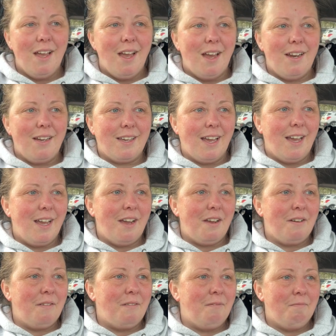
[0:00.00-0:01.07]
And
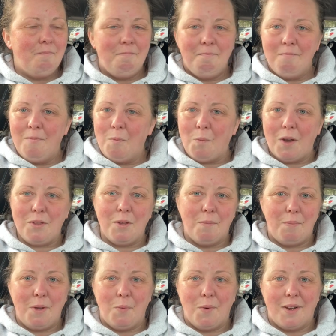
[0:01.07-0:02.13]
again, with it being